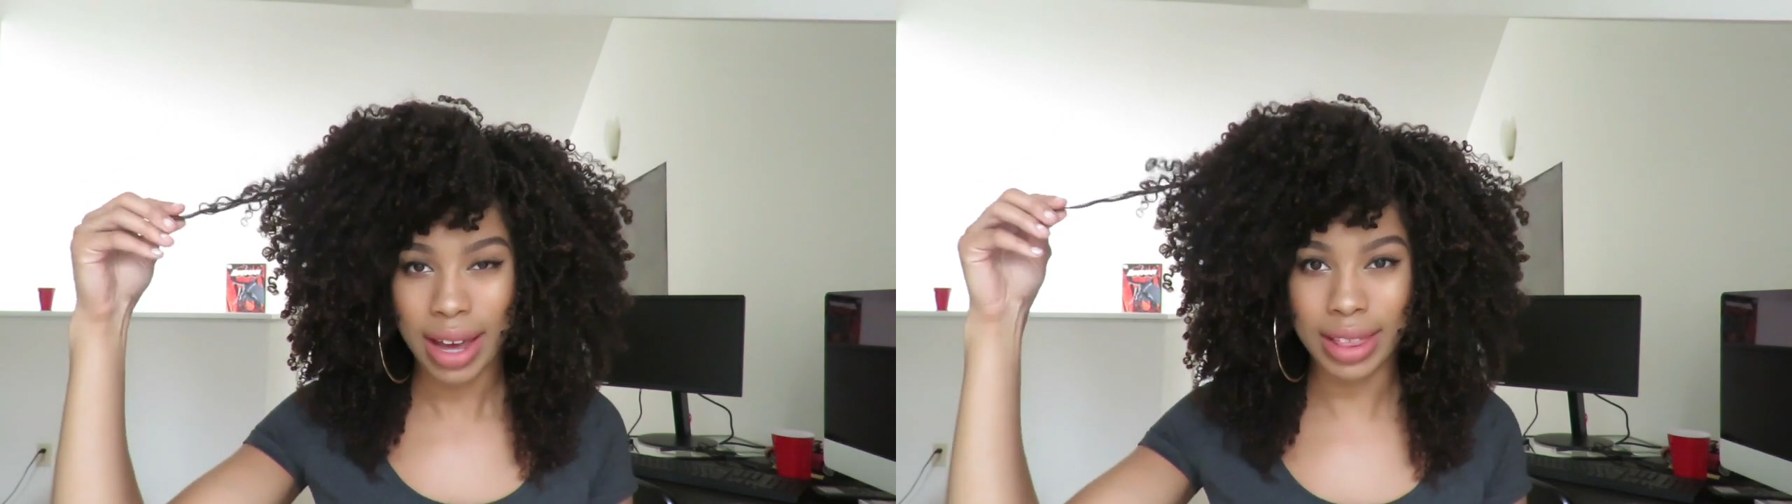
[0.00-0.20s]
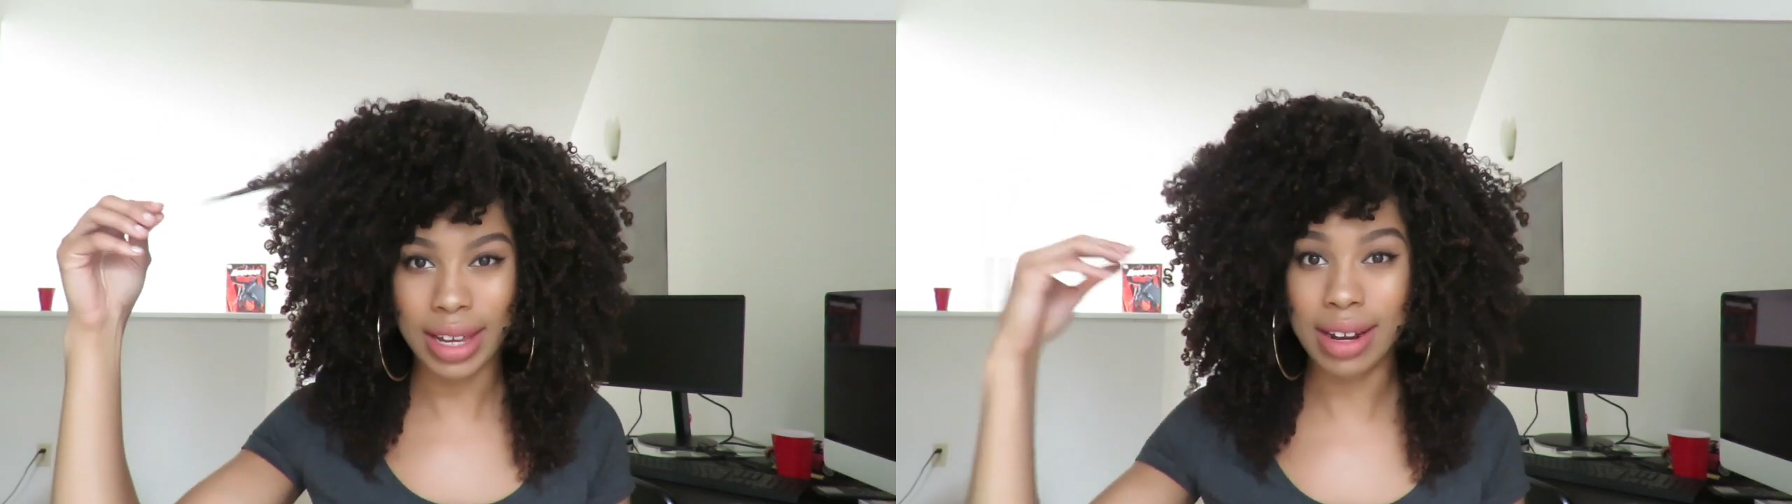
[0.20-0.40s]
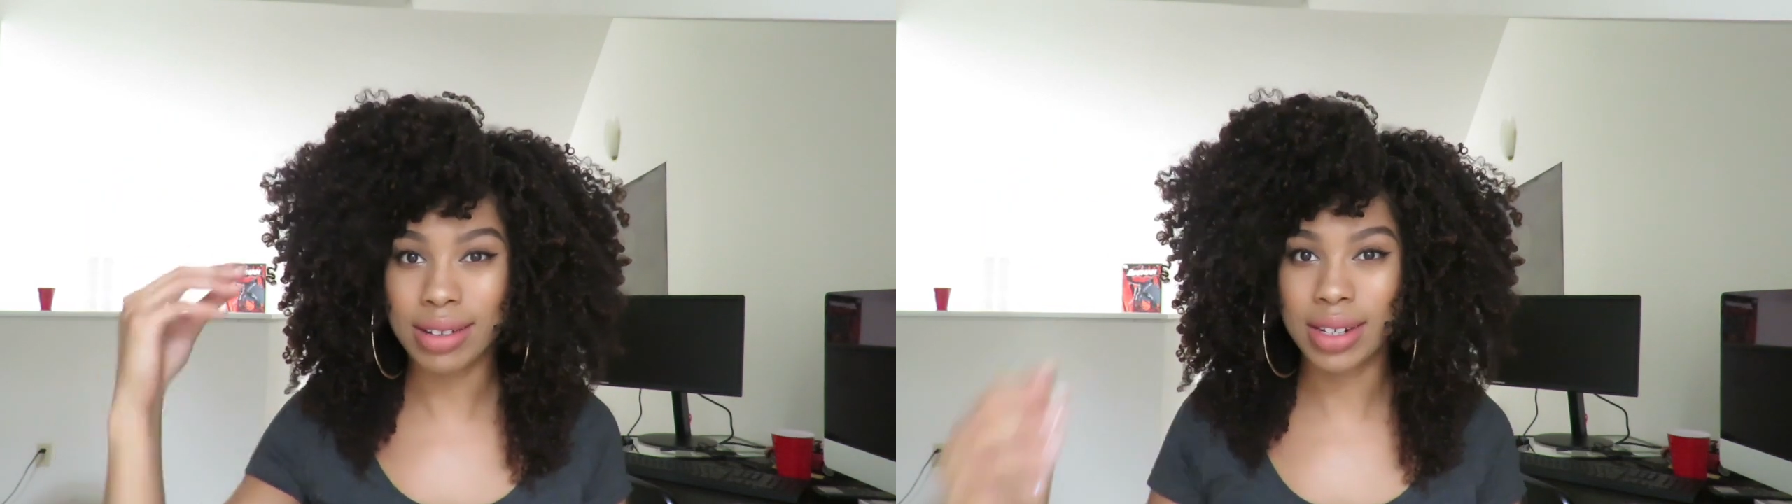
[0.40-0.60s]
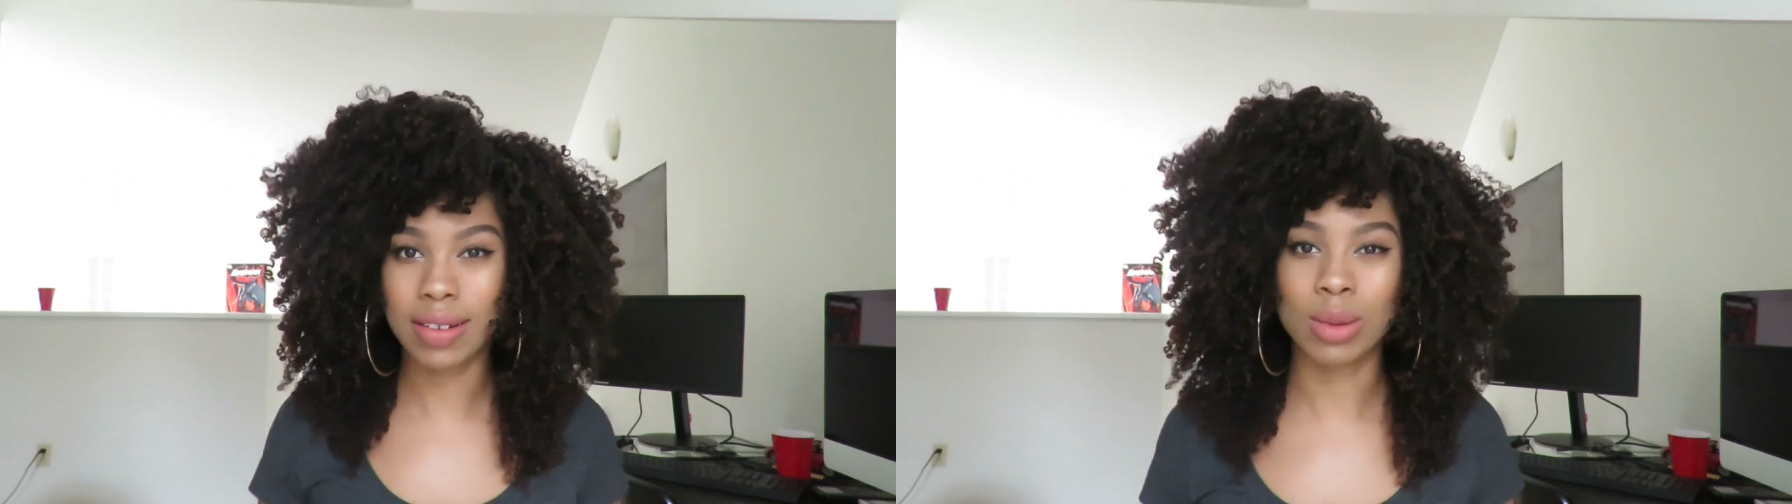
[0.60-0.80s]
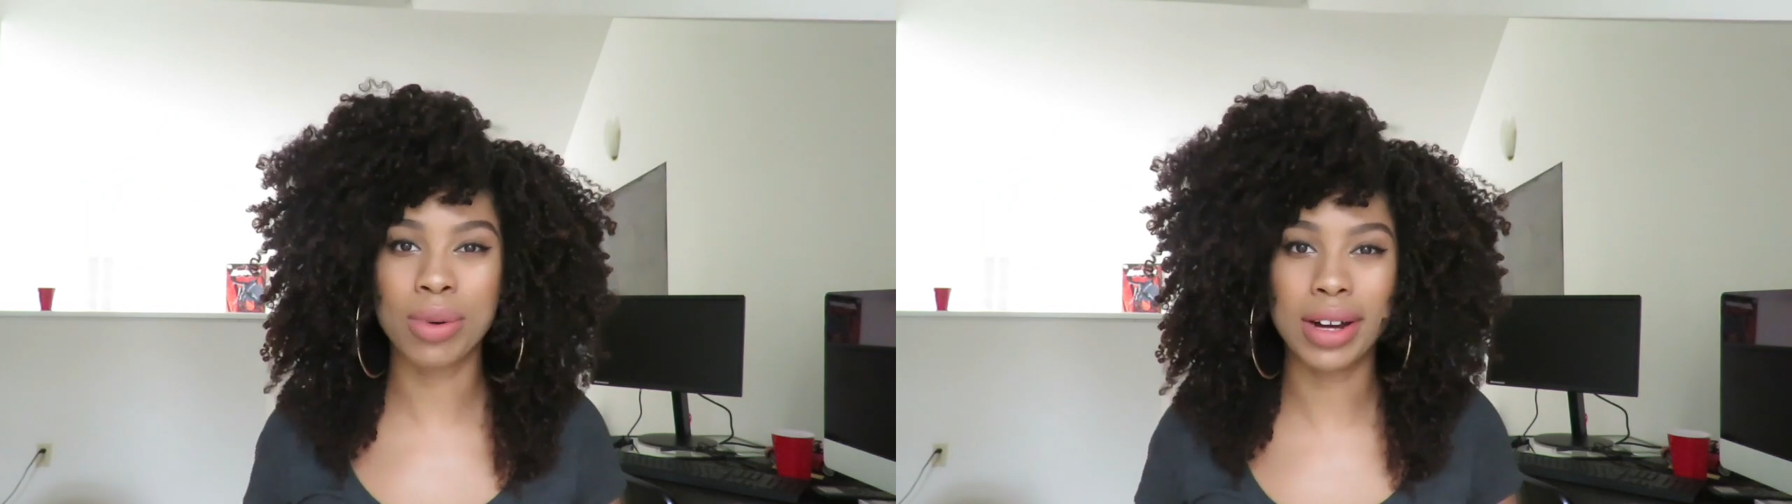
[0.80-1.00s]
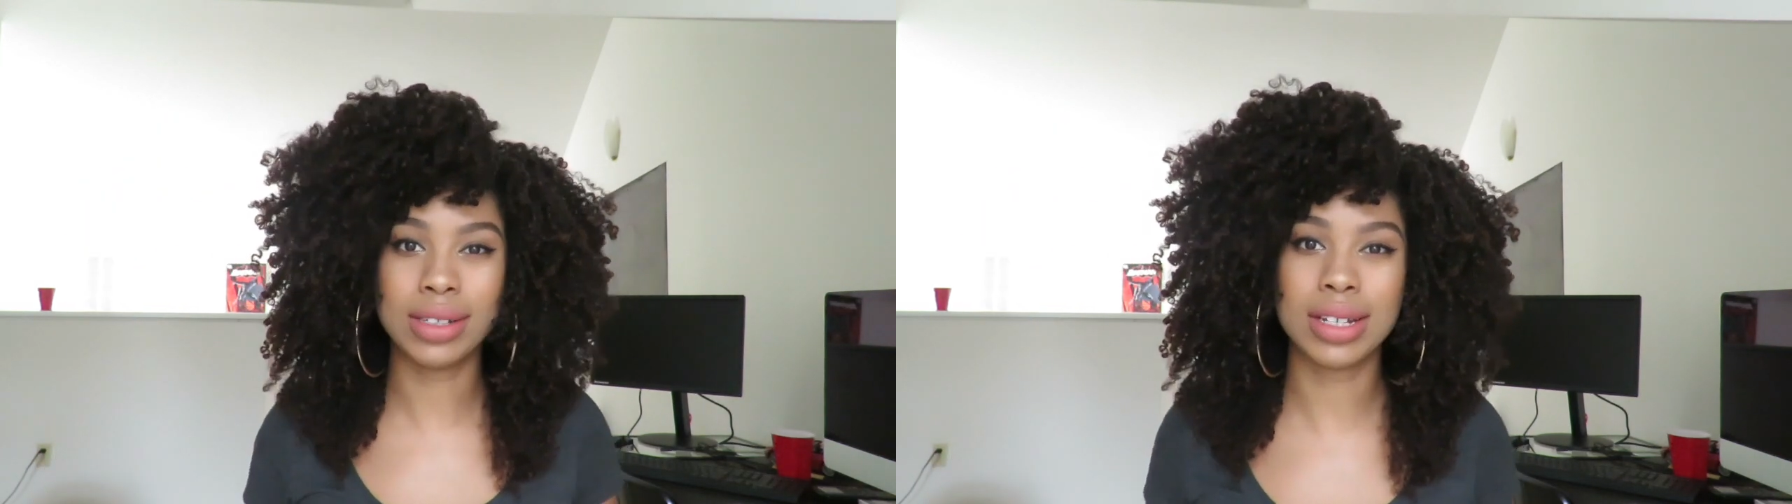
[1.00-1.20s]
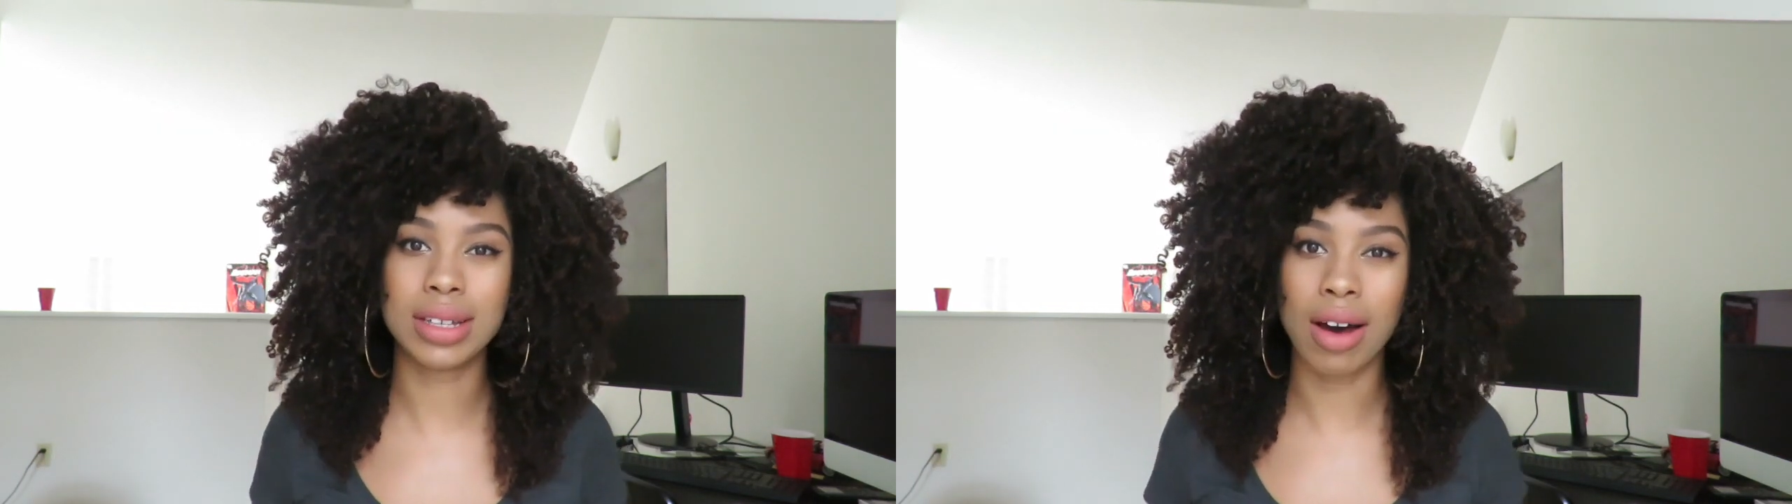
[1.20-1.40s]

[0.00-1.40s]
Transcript: and then I'll start the process